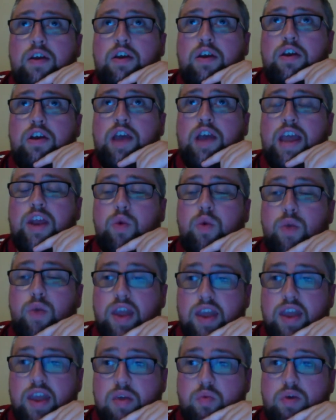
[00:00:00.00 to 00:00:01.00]
in a
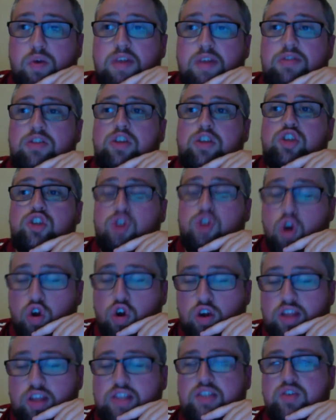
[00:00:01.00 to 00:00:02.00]
way with
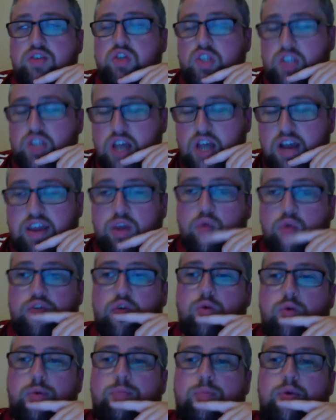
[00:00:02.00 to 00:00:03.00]
Scoggins and Sasaki over
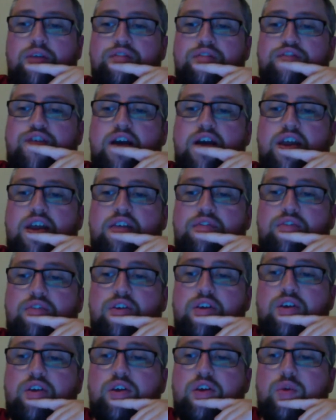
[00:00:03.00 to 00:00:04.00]
1.5,
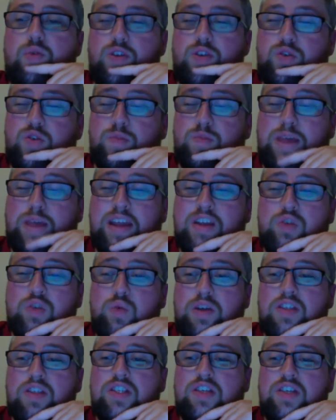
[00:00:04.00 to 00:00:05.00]
which was minus
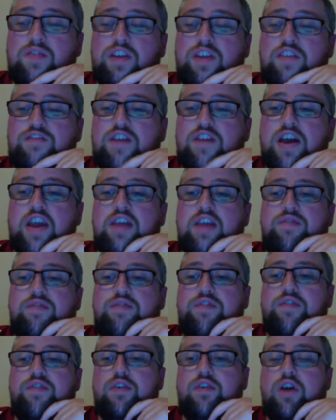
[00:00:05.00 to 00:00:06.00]
175
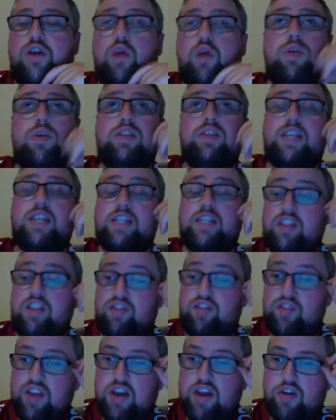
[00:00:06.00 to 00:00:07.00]
or
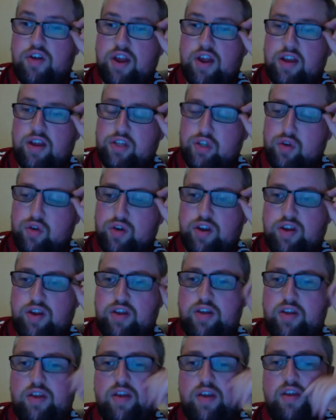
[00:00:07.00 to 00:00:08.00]
163. I got it out, sorry.
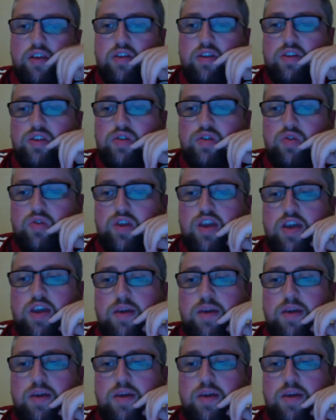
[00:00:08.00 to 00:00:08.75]
So yeah,